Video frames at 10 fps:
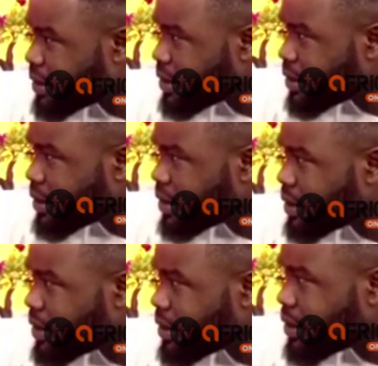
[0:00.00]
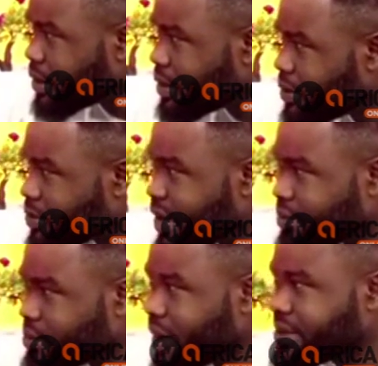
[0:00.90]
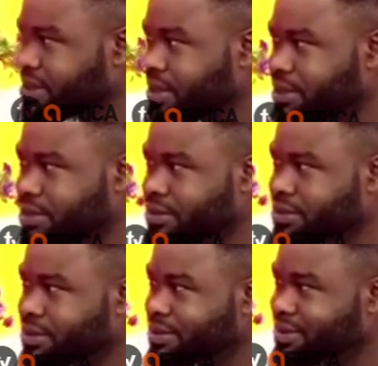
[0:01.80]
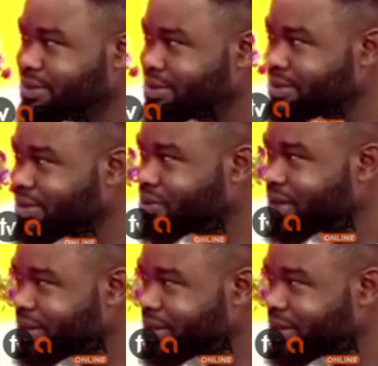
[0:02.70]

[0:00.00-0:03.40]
I can't remember. Okay, I see. Okay.